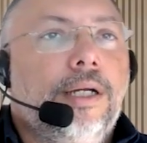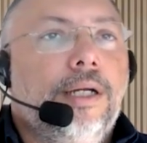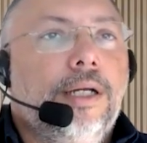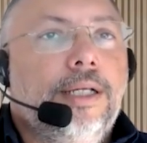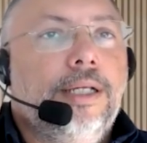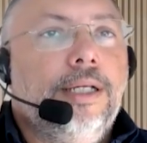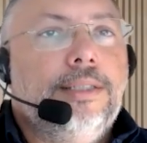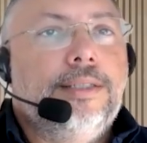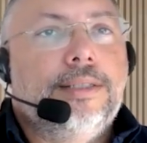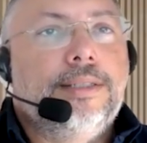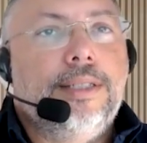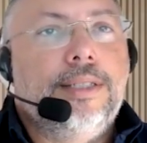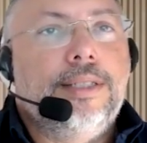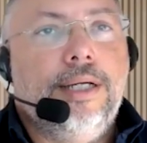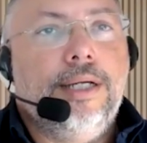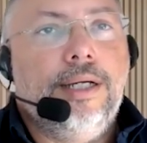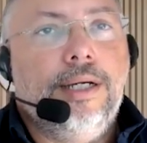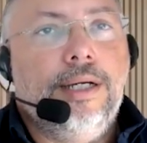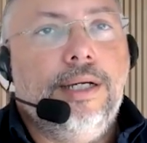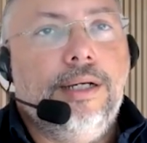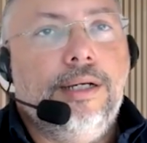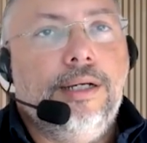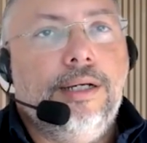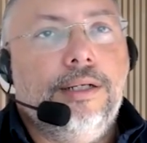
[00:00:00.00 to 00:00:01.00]
It's
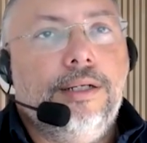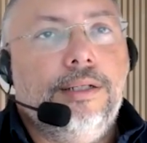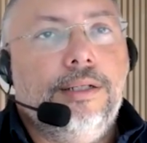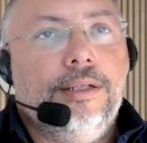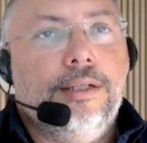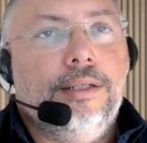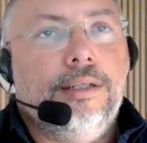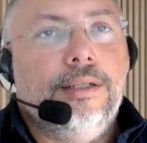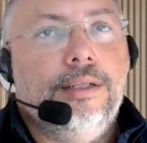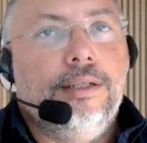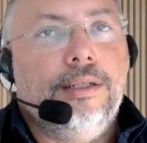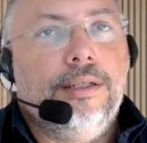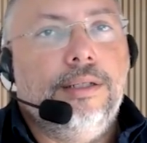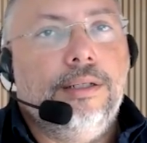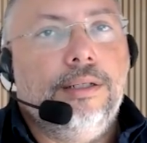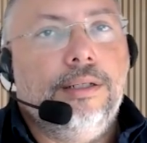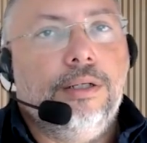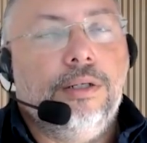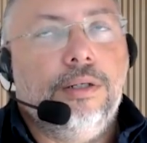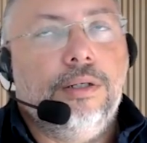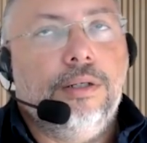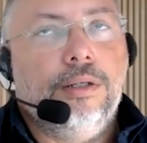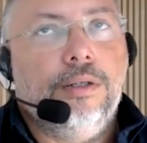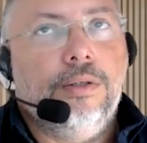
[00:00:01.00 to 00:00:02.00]

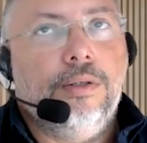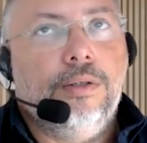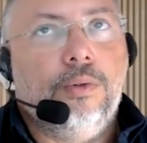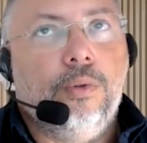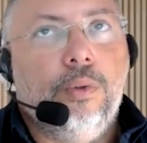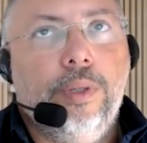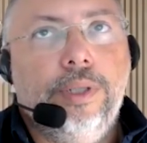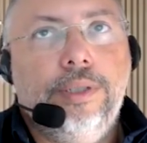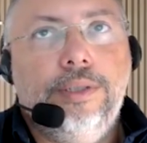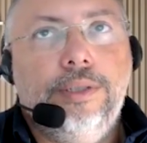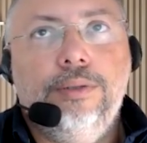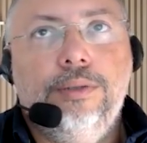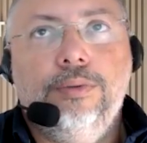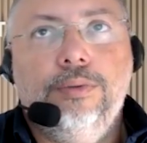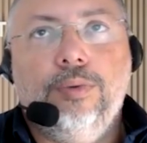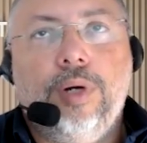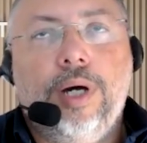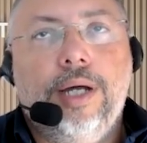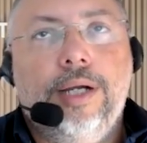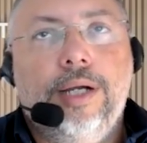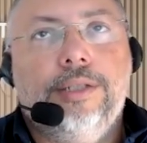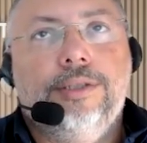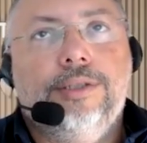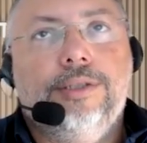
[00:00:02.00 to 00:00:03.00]
when you
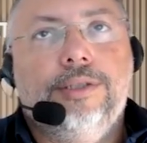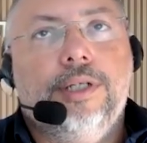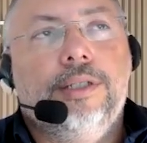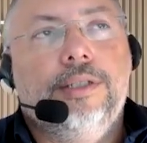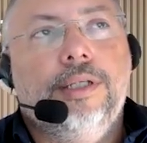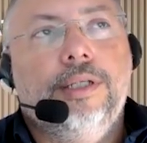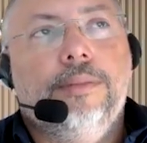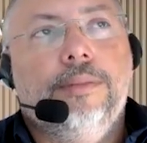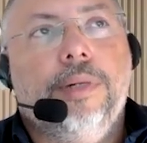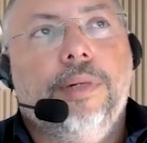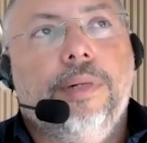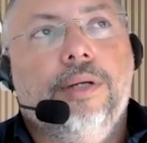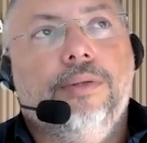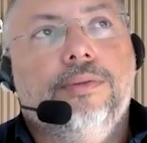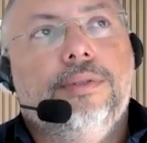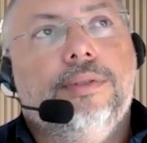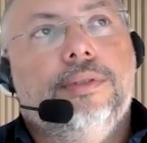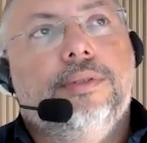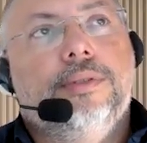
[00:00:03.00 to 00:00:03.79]
are talking about